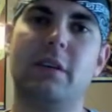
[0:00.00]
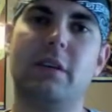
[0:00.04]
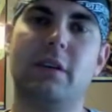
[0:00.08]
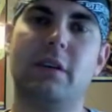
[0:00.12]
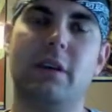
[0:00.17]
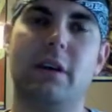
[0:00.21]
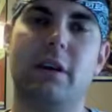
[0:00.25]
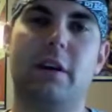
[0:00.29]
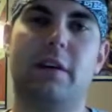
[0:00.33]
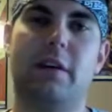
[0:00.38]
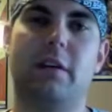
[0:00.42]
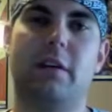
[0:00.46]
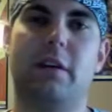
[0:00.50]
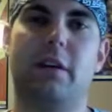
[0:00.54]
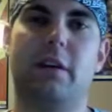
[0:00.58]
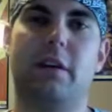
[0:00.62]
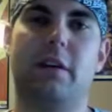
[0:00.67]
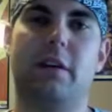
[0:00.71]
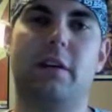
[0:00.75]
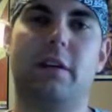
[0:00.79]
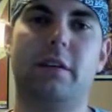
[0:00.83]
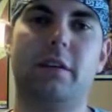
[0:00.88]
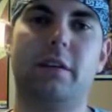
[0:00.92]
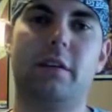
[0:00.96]
and
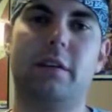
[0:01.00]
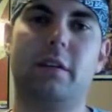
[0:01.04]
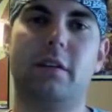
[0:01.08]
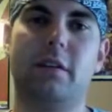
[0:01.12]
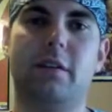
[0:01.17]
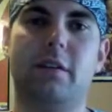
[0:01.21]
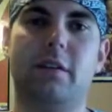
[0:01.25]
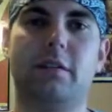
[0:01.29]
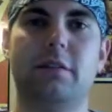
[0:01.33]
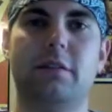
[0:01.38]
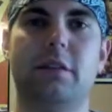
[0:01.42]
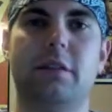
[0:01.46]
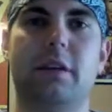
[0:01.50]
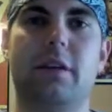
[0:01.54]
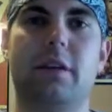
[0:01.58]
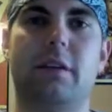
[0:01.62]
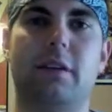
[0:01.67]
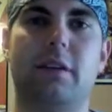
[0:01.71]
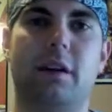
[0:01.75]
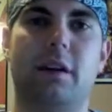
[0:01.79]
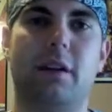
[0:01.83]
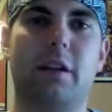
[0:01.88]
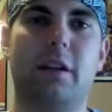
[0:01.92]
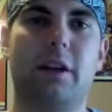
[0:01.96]
then
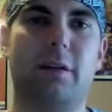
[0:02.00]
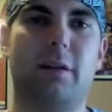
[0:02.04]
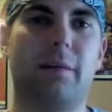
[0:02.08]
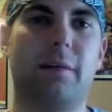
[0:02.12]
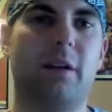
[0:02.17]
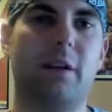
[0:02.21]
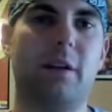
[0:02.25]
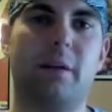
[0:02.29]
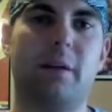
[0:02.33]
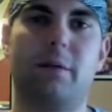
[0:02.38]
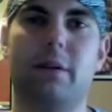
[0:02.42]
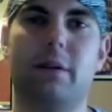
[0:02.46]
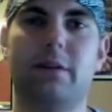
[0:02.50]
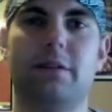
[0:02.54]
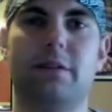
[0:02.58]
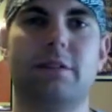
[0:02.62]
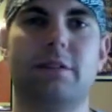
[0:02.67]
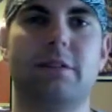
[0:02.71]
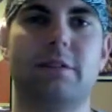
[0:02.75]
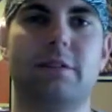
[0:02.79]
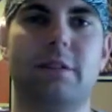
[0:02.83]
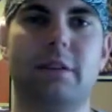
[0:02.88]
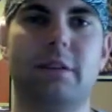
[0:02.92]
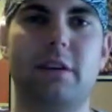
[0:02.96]
I'll light them all at once and
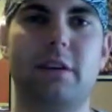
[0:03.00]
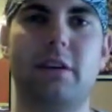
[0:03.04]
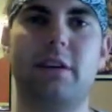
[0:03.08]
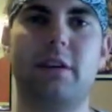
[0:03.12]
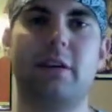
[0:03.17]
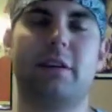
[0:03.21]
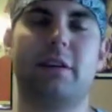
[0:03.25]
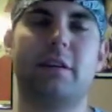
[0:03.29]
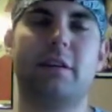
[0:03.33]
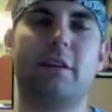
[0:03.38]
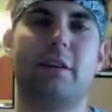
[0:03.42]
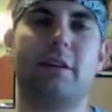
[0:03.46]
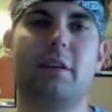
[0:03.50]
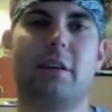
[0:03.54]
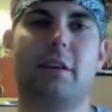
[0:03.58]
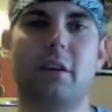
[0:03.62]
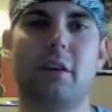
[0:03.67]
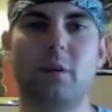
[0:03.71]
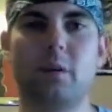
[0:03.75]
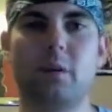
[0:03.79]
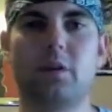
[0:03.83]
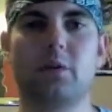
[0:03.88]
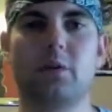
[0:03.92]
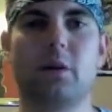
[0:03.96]
see
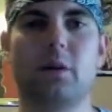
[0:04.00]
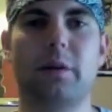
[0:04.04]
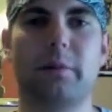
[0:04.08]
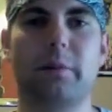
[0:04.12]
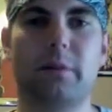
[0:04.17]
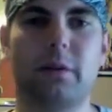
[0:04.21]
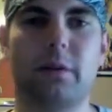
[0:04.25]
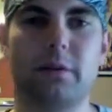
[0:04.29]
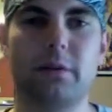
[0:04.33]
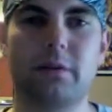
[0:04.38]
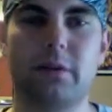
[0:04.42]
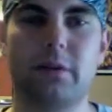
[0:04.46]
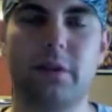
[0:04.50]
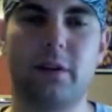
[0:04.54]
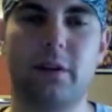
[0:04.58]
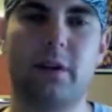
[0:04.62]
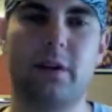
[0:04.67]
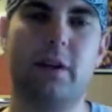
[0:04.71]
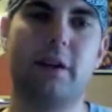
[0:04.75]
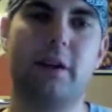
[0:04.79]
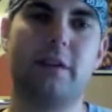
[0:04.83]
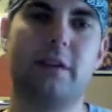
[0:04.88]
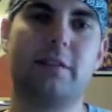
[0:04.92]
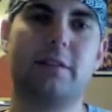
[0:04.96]
which one burns for the
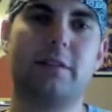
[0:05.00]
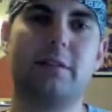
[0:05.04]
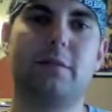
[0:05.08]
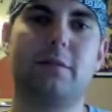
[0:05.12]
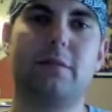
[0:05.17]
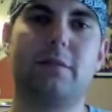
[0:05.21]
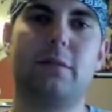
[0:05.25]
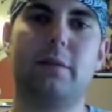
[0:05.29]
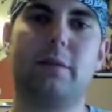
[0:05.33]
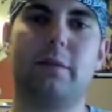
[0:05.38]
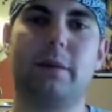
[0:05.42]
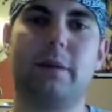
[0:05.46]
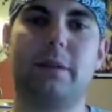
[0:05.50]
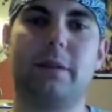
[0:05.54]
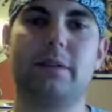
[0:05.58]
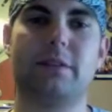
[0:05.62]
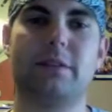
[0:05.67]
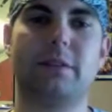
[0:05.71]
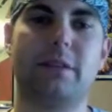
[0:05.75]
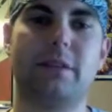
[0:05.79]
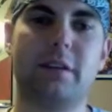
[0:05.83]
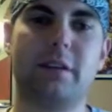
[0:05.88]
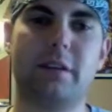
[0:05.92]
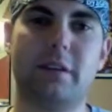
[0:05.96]
longest and for the
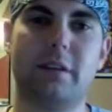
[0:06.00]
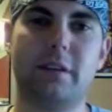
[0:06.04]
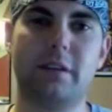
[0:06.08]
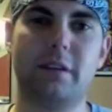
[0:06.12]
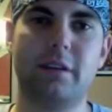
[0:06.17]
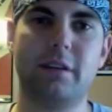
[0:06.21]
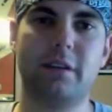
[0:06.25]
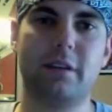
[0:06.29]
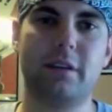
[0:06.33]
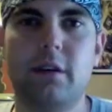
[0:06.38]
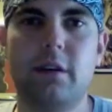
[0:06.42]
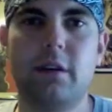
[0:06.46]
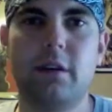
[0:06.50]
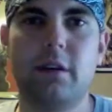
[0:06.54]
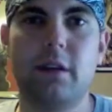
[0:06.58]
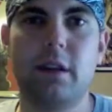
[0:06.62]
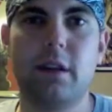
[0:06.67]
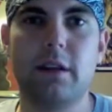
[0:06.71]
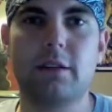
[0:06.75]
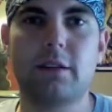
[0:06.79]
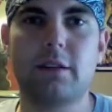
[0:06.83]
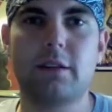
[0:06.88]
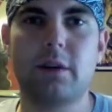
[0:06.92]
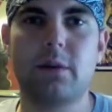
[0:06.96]
best.
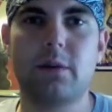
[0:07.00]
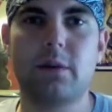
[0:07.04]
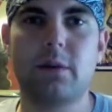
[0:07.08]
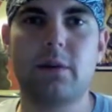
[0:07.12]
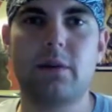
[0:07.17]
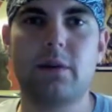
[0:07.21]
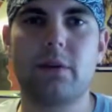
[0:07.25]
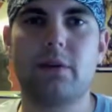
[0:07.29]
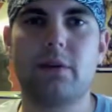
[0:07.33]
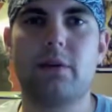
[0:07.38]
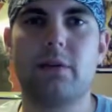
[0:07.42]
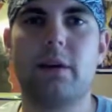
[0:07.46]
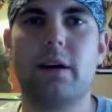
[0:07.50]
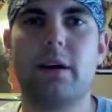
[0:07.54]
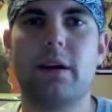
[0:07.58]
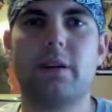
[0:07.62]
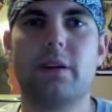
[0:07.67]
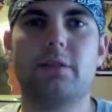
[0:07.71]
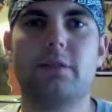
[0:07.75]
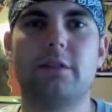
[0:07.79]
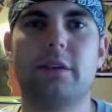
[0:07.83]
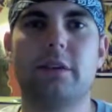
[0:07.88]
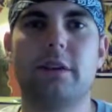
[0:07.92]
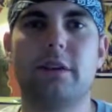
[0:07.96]
Let's go to the garage
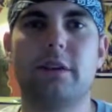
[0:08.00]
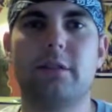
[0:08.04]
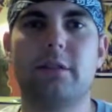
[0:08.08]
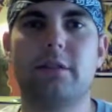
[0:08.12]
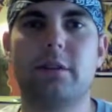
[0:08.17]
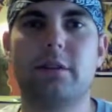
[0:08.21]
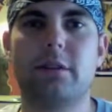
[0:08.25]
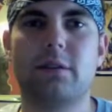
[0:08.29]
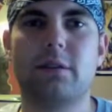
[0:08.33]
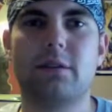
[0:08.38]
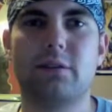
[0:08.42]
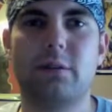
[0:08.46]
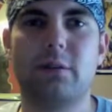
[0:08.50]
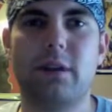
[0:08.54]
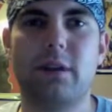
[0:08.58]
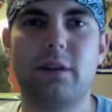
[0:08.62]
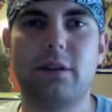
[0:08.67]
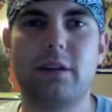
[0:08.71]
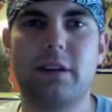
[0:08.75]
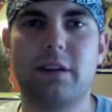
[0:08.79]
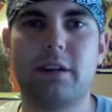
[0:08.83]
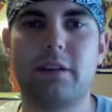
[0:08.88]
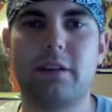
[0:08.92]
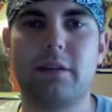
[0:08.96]
and start this
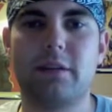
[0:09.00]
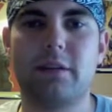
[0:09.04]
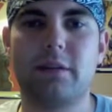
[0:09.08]
project.